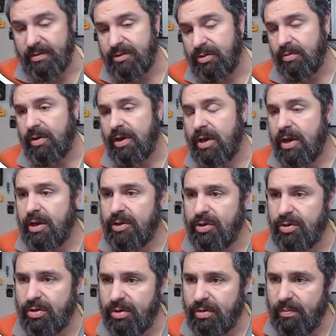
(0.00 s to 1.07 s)
So
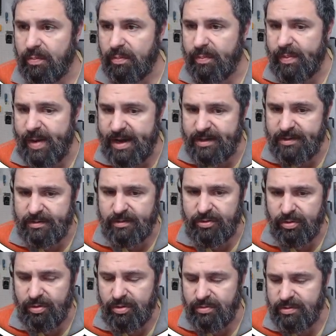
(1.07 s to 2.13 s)
your
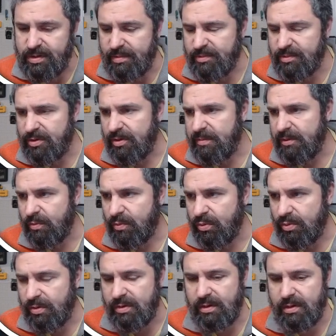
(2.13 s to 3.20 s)
username is going to be
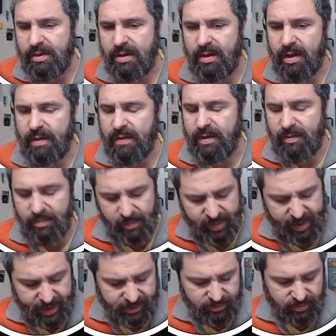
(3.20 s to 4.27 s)
root, and then the
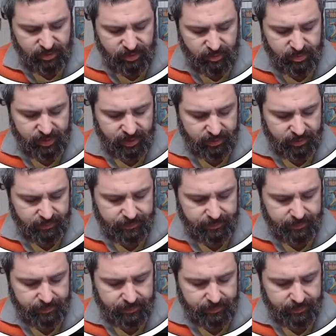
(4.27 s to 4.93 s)
password that you picked,